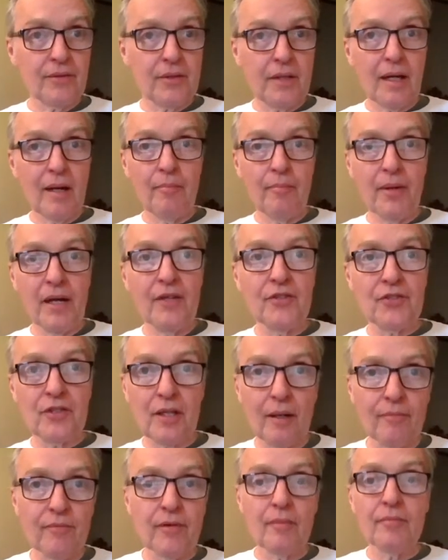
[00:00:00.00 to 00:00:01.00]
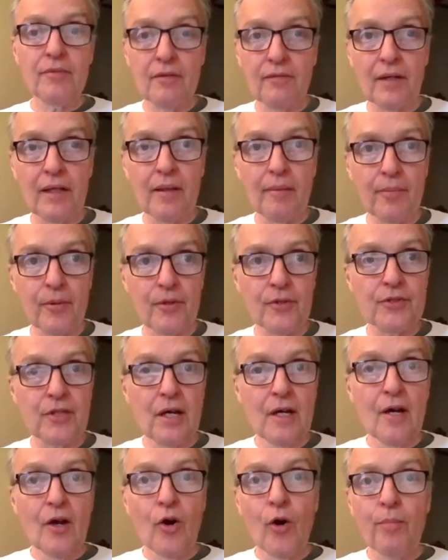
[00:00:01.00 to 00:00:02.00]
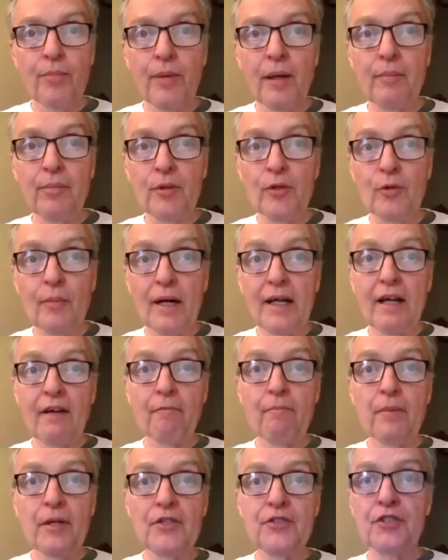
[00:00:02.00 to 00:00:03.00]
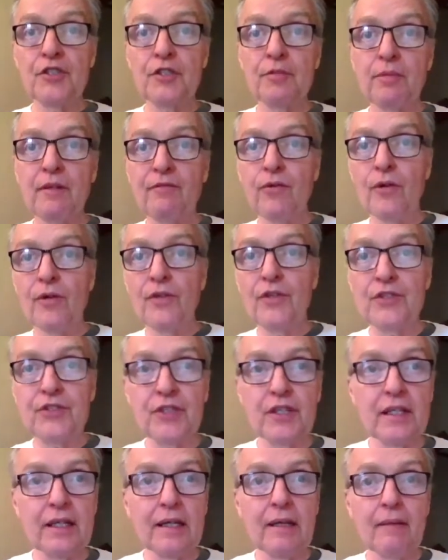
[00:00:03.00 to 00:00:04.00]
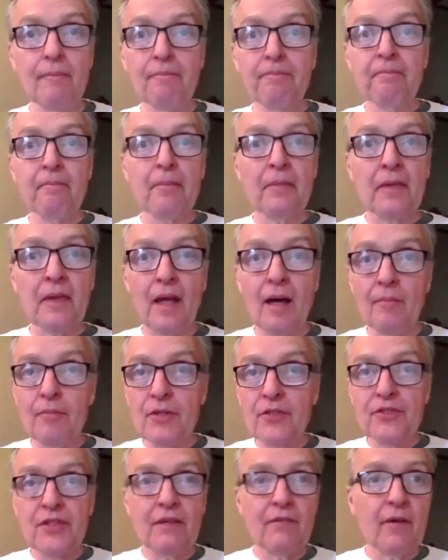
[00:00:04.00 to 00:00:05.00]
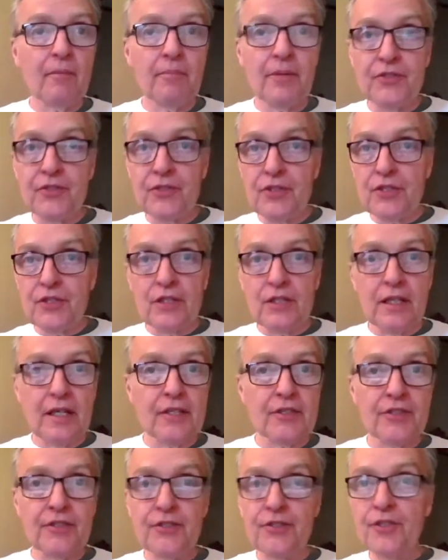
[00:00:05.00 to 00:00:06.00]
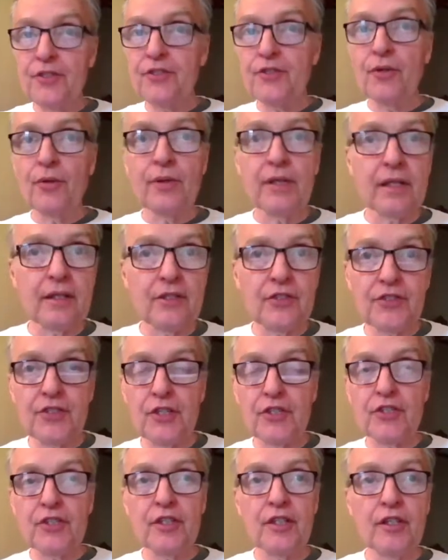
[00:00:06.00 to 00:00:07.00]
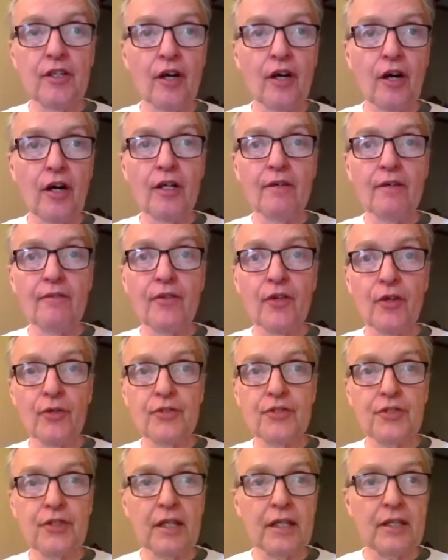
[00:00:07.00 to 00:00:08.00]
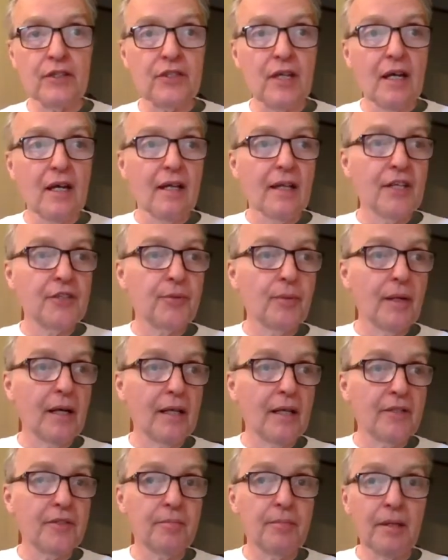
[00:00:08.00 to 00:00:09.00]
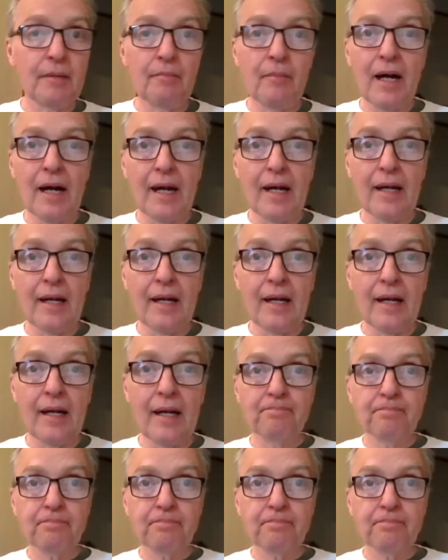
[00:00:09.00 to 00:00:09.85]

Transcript: campaigns come from developers or people who might have business before the city, because they have a business license, a zoning decision, and all of those things. That's why it's been my